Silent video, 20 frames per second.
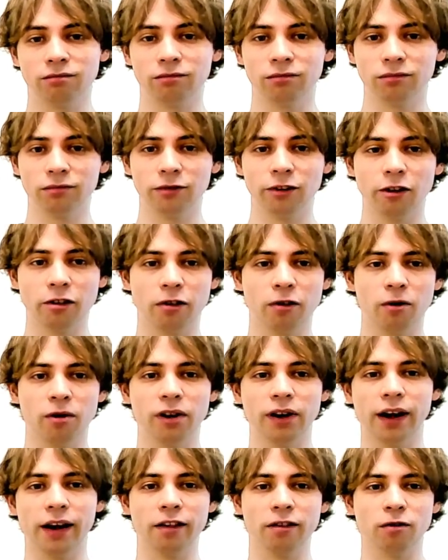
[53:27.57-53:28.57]
not so
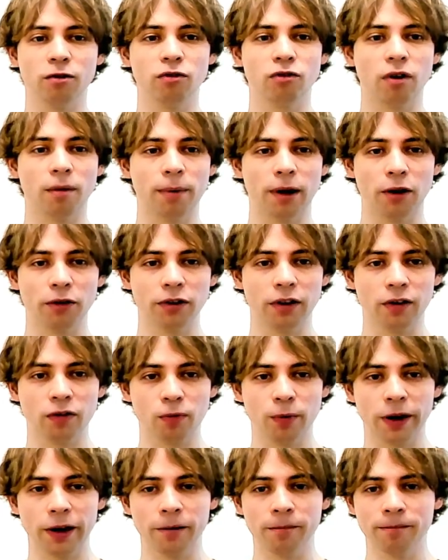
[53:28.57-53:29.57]
nice to drop out this
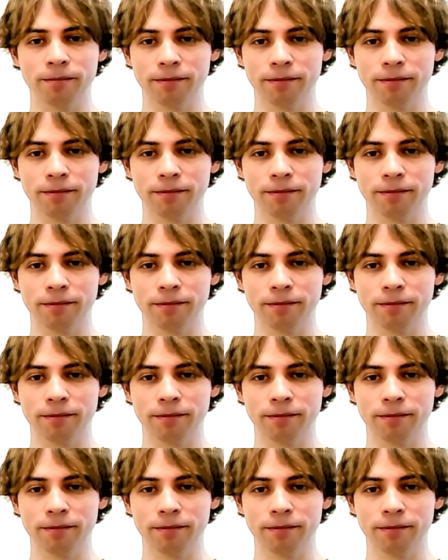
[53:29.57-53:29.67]
way.